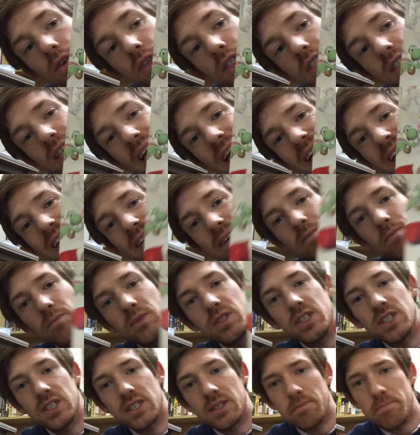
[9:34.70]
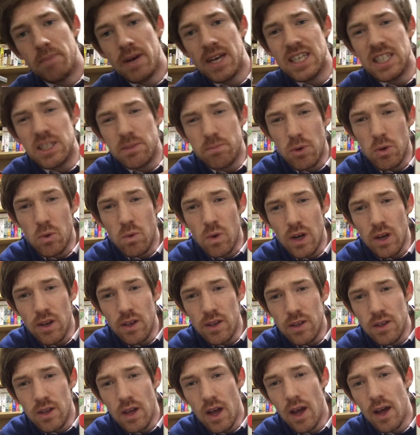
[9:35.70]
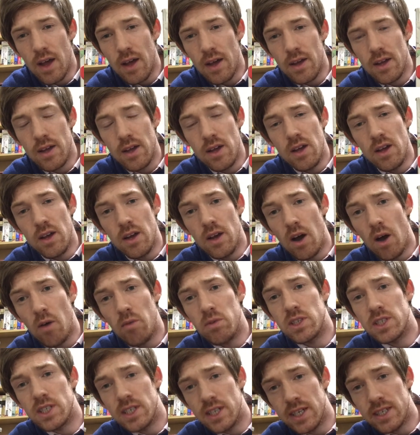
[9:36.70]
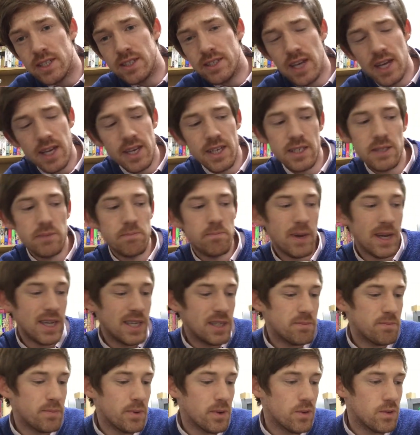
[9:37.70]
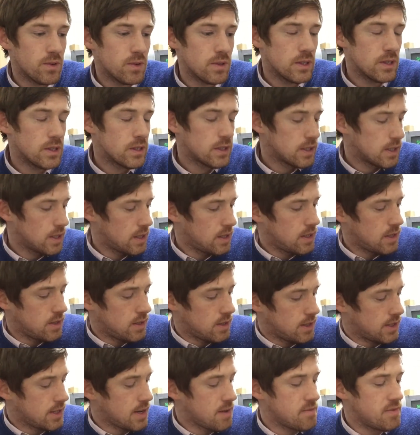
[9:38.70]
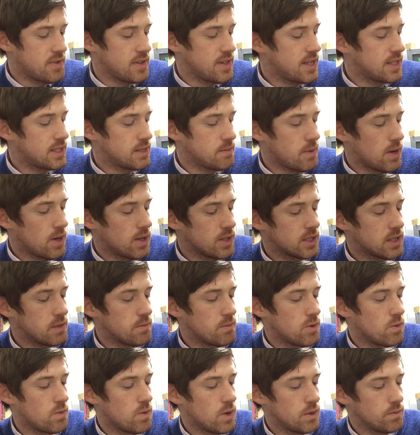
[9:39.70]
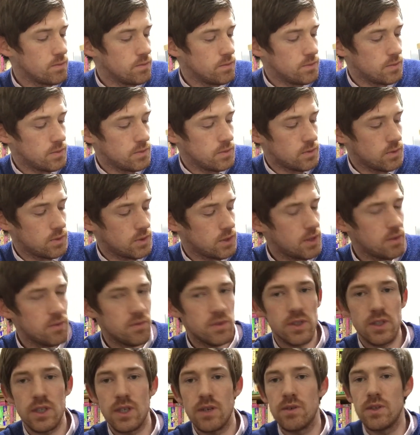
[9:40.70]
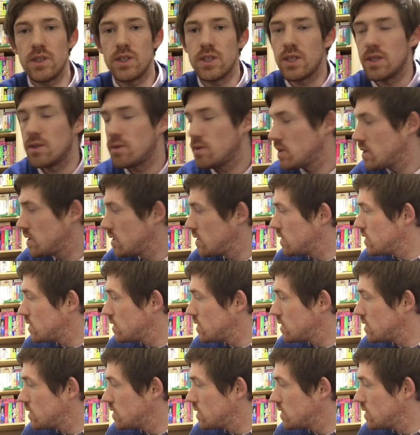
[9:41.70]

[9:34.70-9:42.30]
Stadium, which is the baseball one. Obviously there's tennis, baseball. I don't think there's a basketball one. I don't think there is anyway.